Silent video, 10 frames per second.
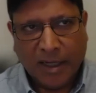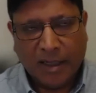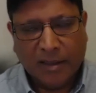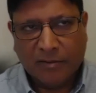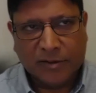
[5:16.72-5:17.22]

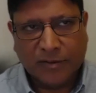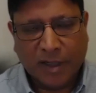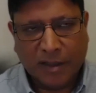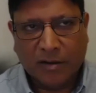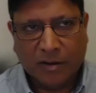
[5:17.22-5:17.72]
And that was
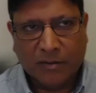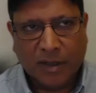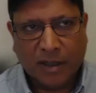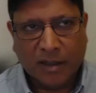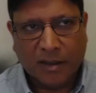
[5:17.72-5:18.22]
fine, you
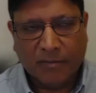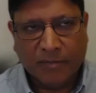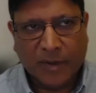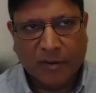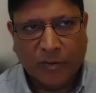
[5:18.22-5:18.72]
know,
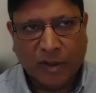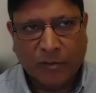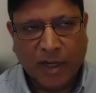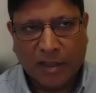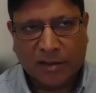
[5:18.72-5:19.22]
when
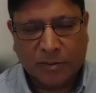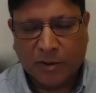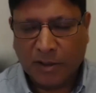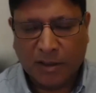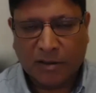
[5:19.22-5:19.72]
we had some
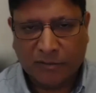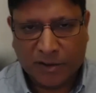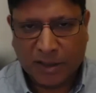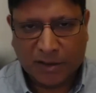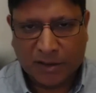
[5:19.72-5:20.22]
earlier
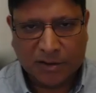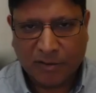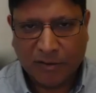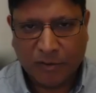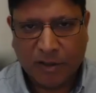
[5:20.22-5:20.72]
conversations
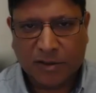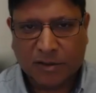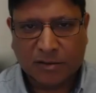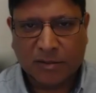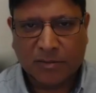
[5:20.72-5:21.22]
3-4
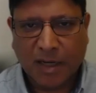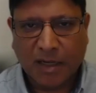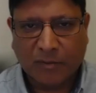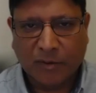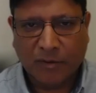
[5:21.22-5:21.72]
years
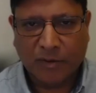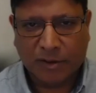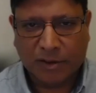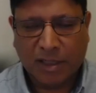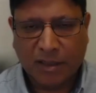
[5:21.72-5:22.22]
back when we were
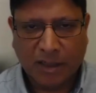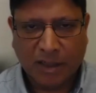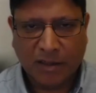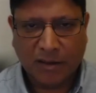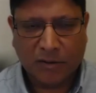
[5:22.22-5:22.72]
just kind of
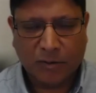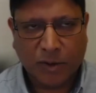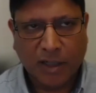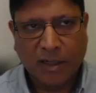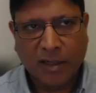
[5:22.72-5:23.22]
getting
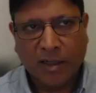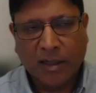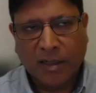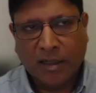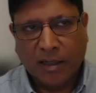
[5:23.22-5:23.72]
underway.
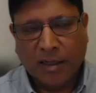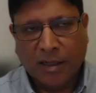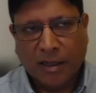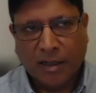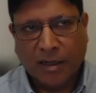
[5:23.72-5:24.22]

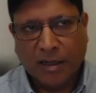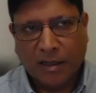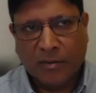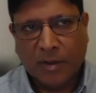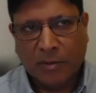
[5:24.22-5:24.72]
I
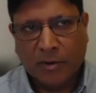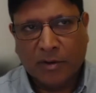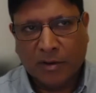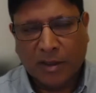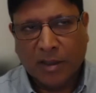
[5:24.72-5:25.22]

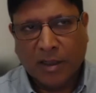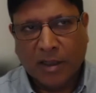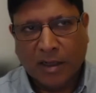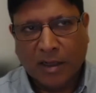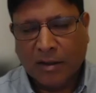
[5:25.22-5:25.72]
remember
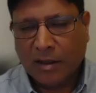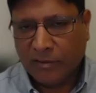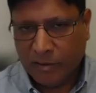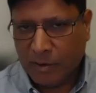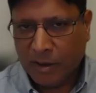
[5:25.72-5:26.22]
not
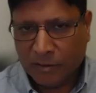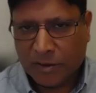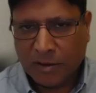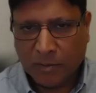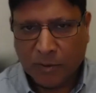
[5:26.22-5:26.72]
everybody was
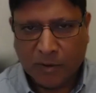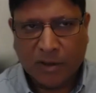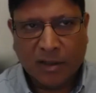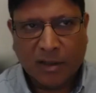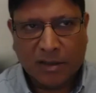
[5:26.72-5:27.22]
on
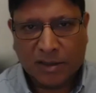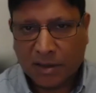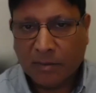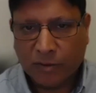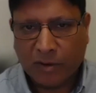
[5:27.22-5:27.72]
board.
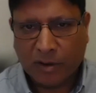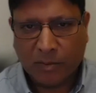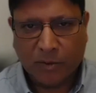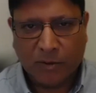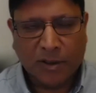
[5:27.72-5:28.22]
Some were on
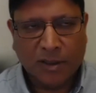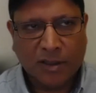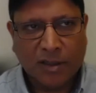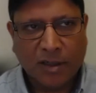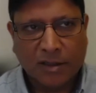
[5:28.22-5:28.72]
board.
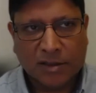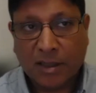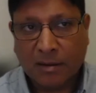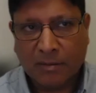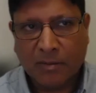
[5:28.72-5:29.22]

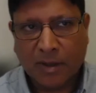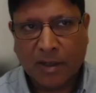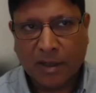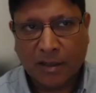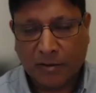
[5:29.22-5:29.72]
Some
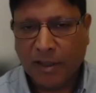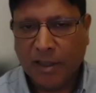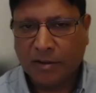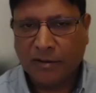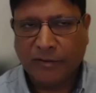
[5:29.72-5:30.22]
agreed
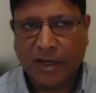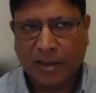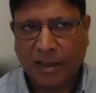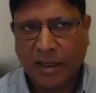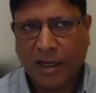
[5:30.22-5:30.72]
to the fact
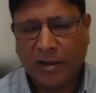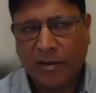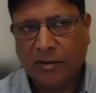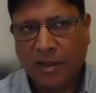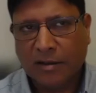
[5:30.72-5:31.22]
that, yeah, you
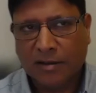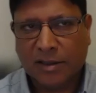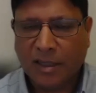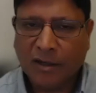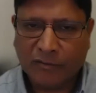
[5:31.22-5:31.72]
know, they could
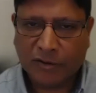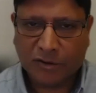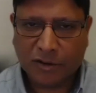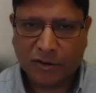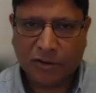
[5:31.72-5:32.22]
see
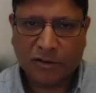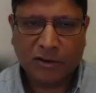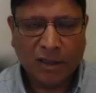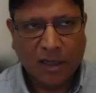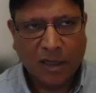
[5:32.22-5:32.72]

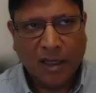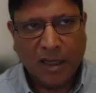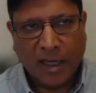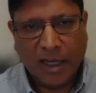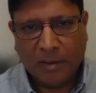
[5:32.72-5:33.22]
infrastructure
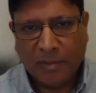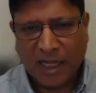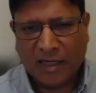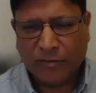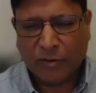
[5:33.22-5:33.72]
and
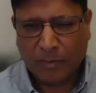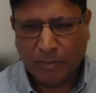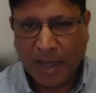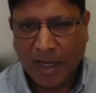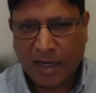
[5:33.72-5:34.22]
platform
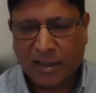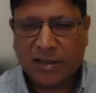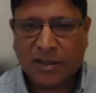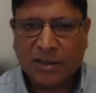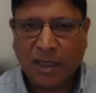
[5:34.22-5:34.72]

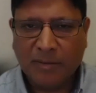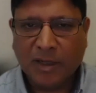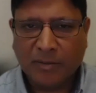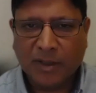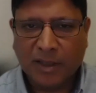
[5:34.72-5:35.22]
PaaS type
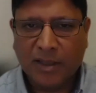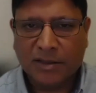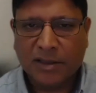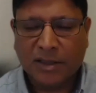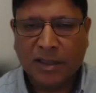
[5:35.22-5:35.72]

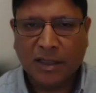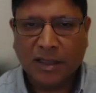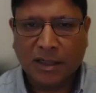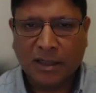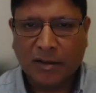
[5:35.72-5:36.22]
companies
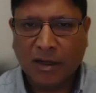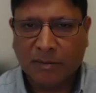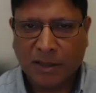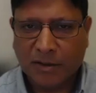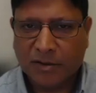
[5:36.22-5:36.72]

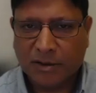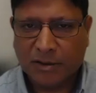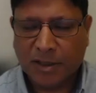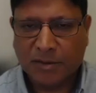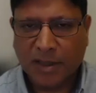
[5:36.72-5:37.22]
adopting
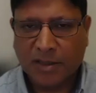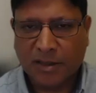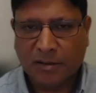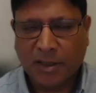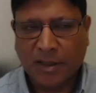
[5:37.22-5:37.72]
usage-based pricing
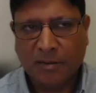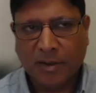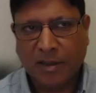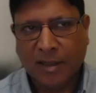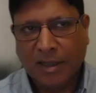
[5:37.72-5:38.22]
and billing. But